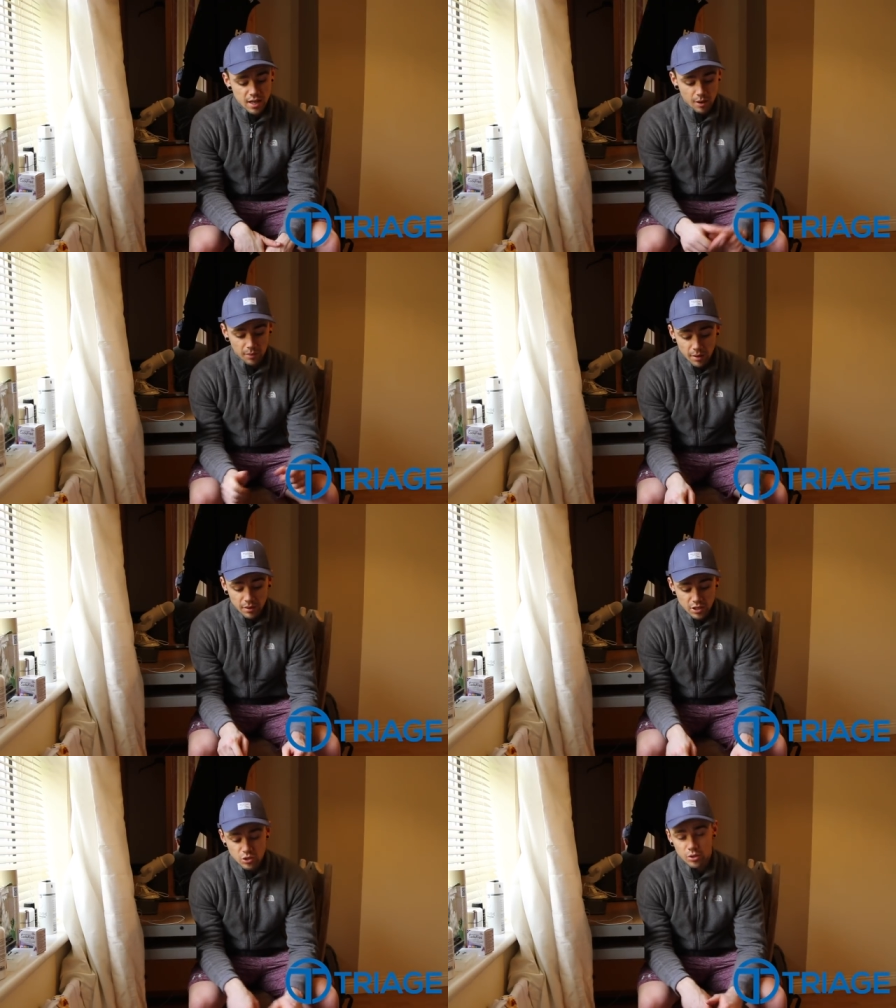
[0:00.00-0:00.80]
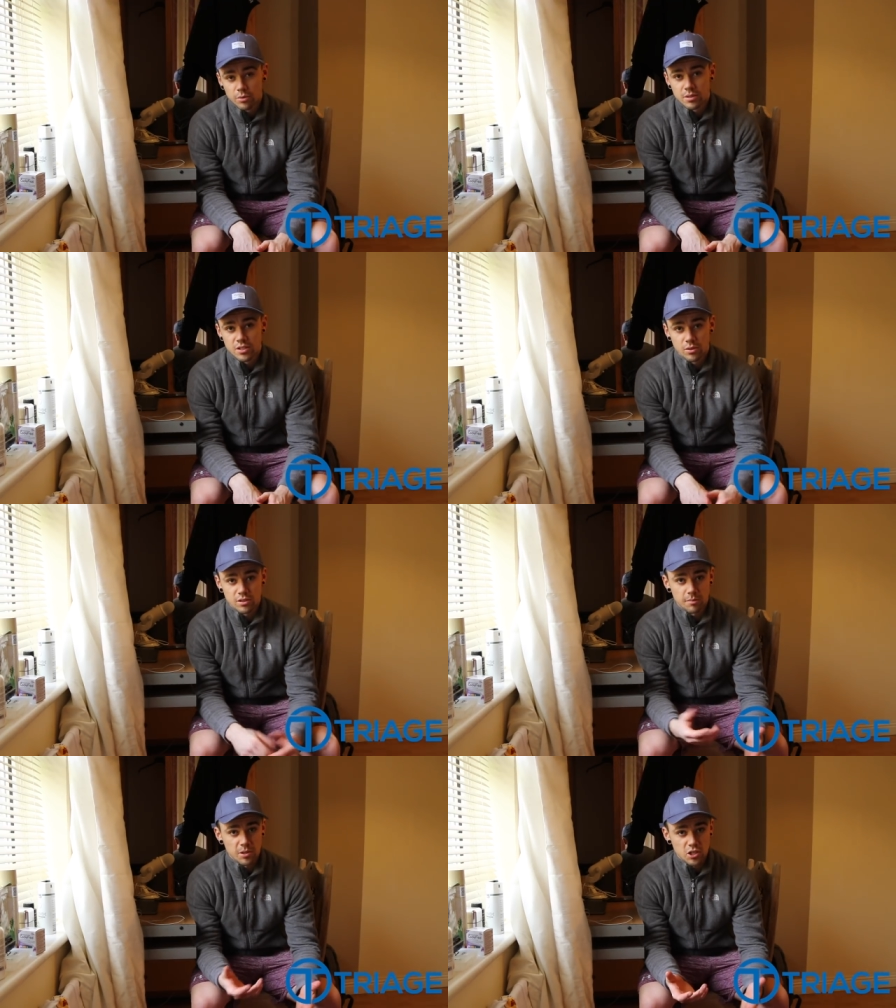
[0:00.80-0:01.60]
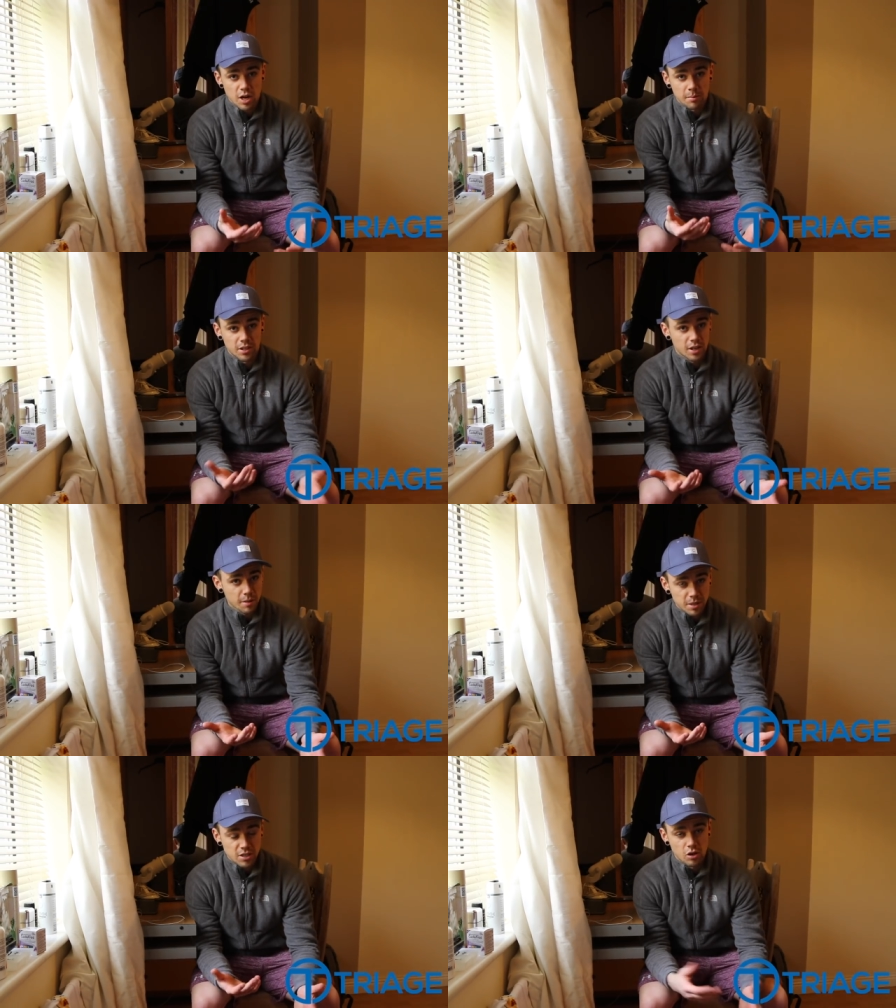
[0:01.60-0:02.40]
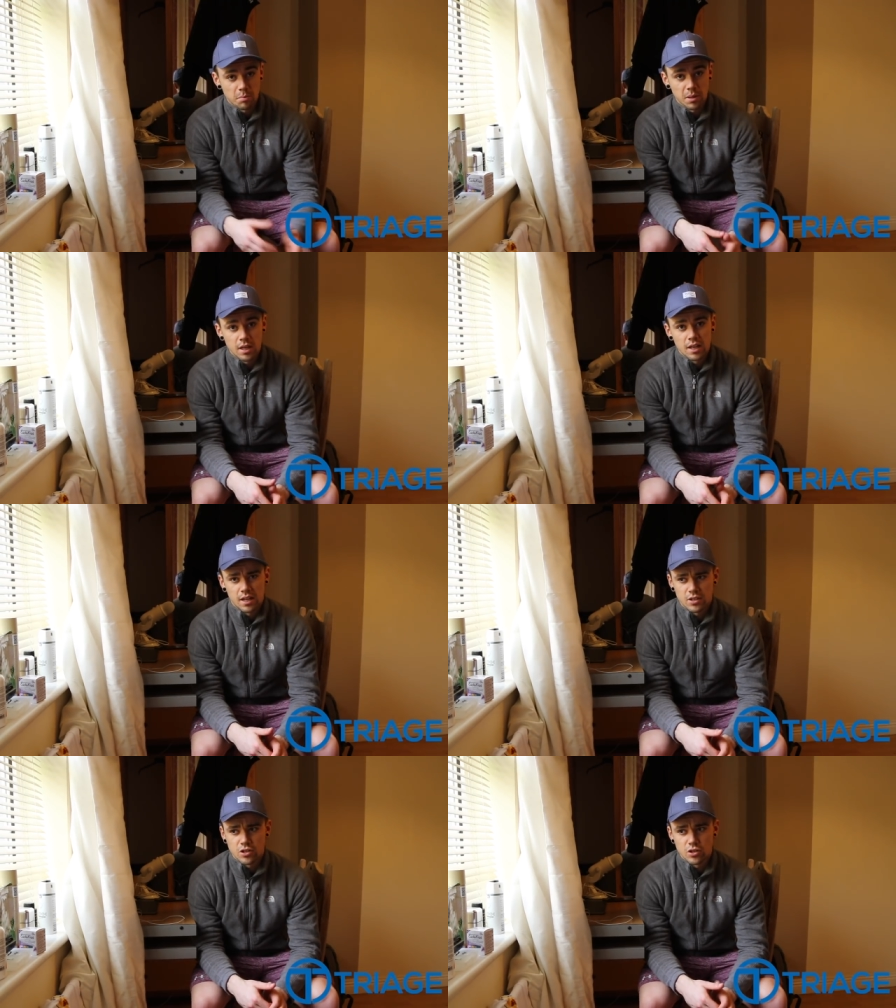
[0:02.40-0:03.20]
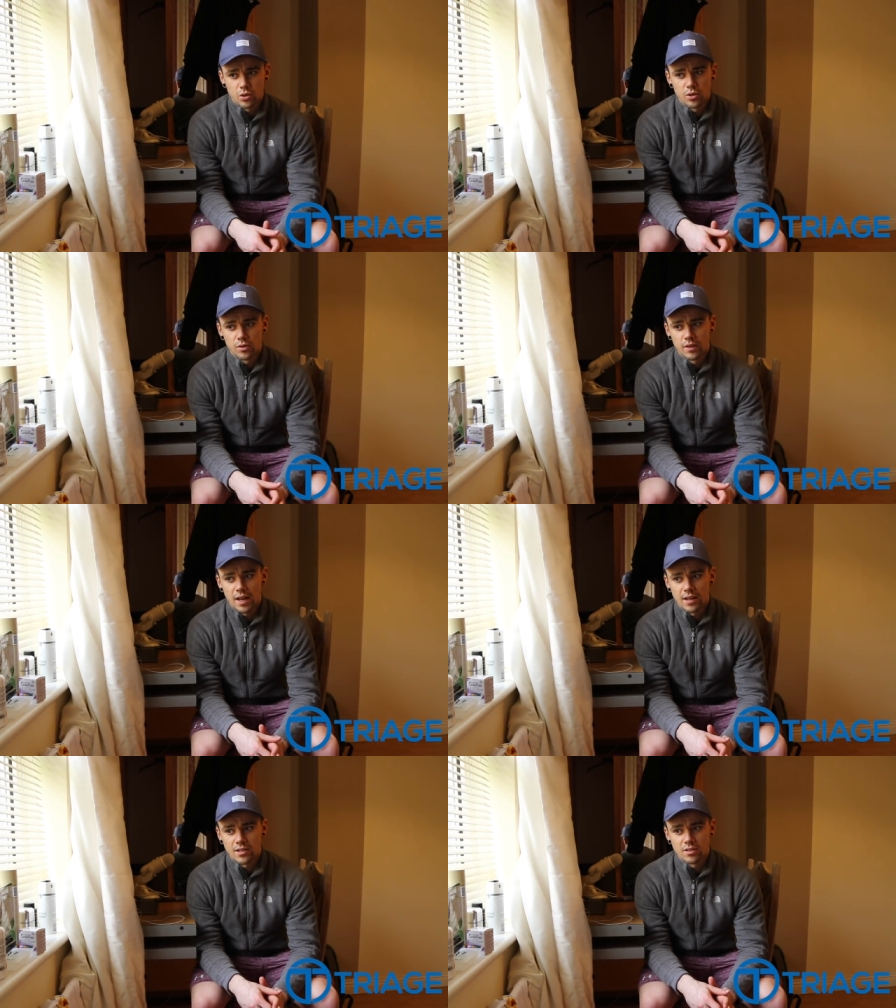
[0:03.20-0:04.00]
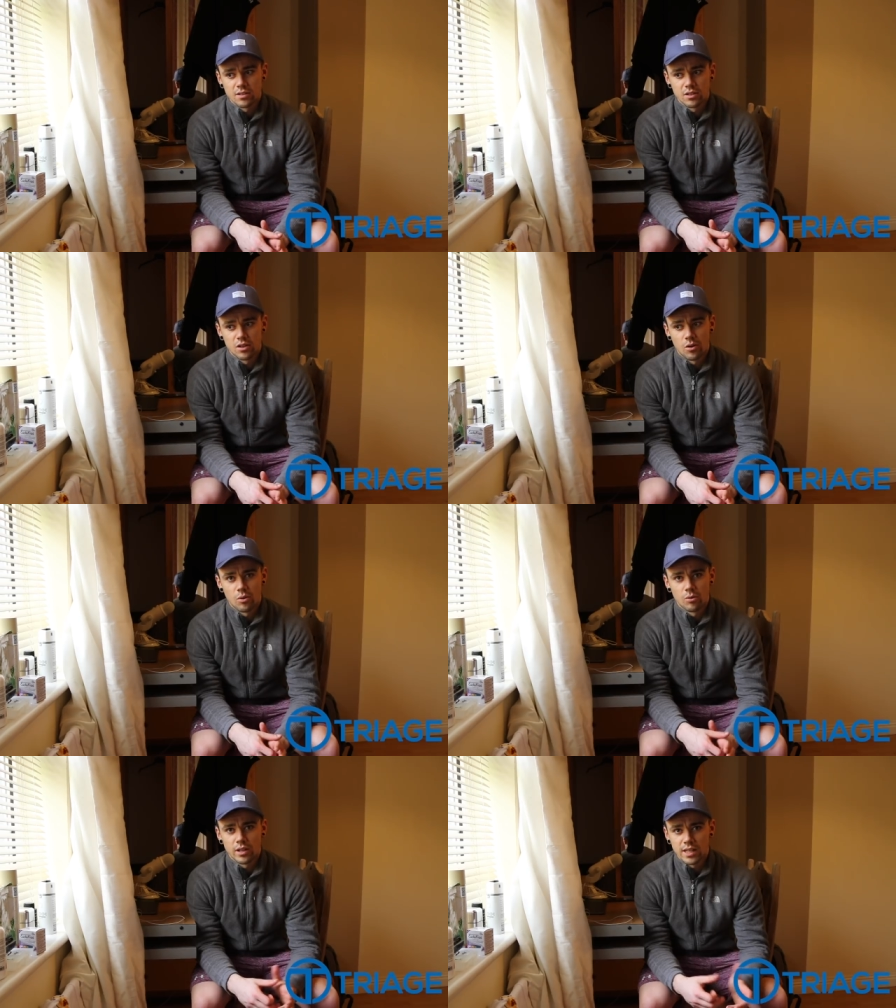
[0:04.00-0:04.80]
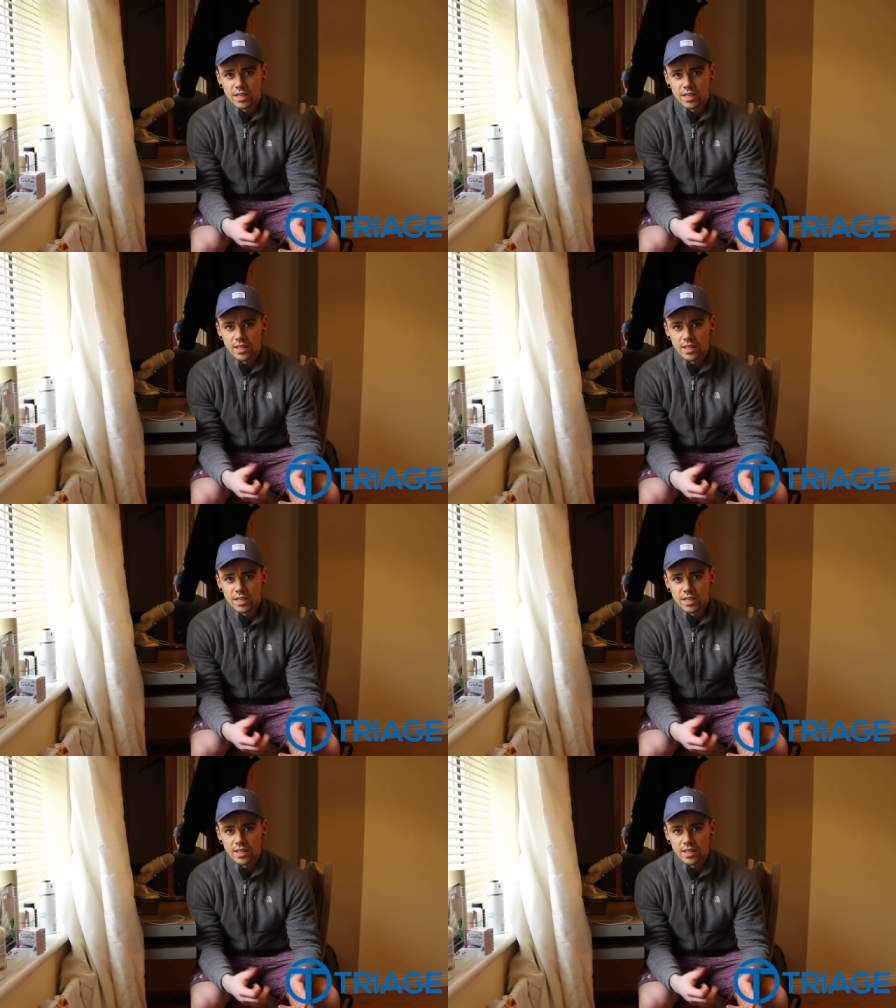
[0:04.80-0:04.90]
And what I want to show you is, you know, some of the shopping that I picked up and to show you that, you know,